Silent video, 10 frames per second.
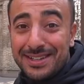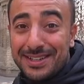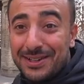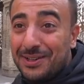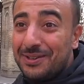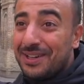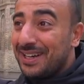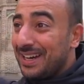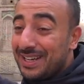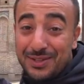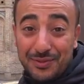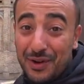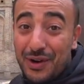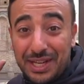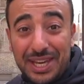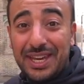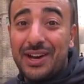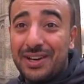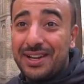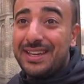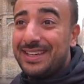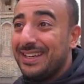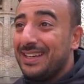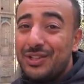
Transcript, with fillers: you know. It's very chaotic.